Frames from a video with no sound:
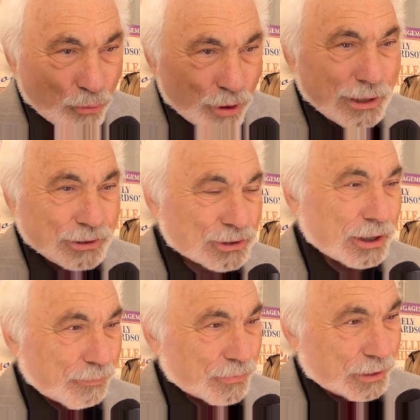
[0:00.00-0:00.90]
bring
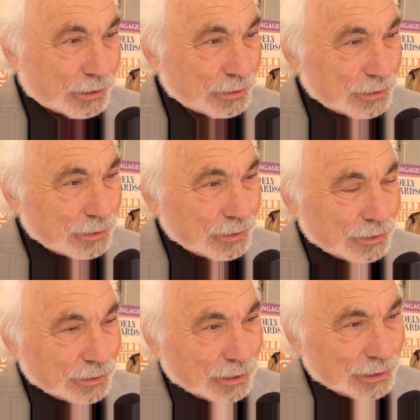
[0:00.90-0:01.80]
something
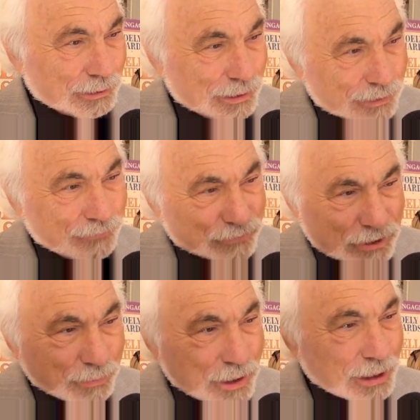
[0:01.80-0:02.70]
and leave
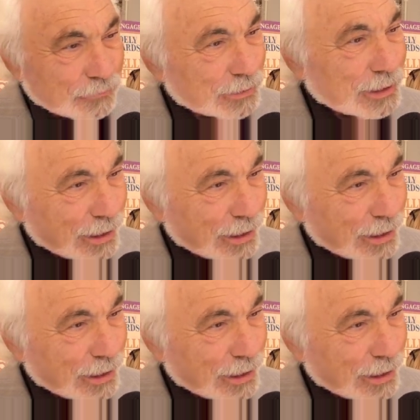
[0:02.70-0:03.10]
some kind of a